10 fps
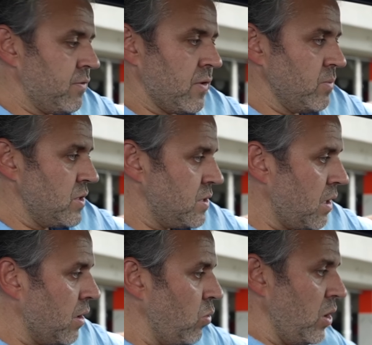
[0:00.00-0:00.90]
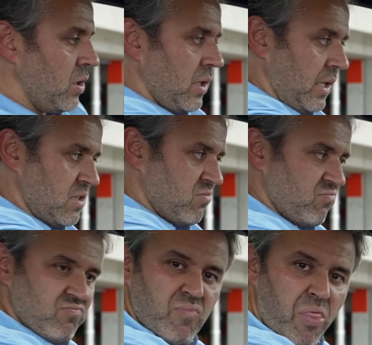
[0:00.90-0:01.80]
from the steering wheel, like it's
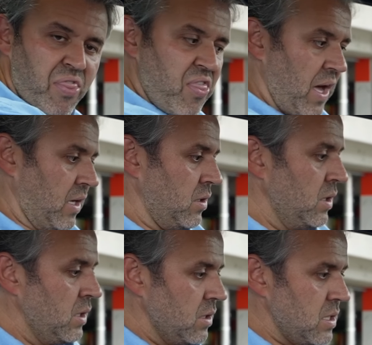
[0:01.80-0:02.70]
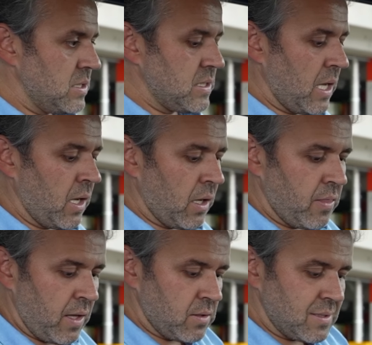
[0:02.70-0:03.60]
thick, this thing, and
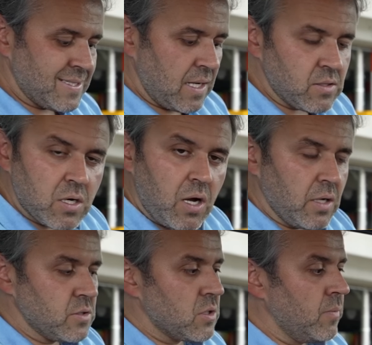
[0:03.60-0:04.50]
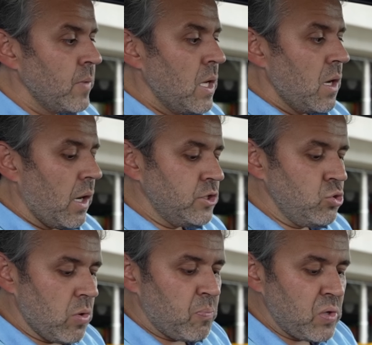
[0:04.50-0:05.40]
then the center console. I
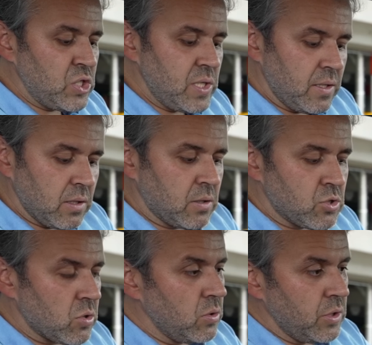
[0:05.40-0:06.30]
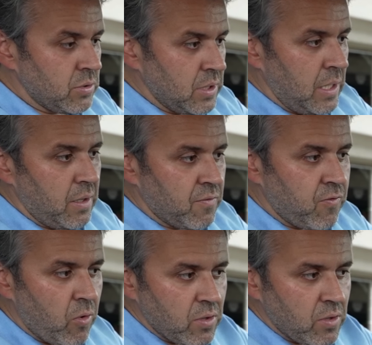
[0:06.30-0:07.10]
do appreciate the control unit here for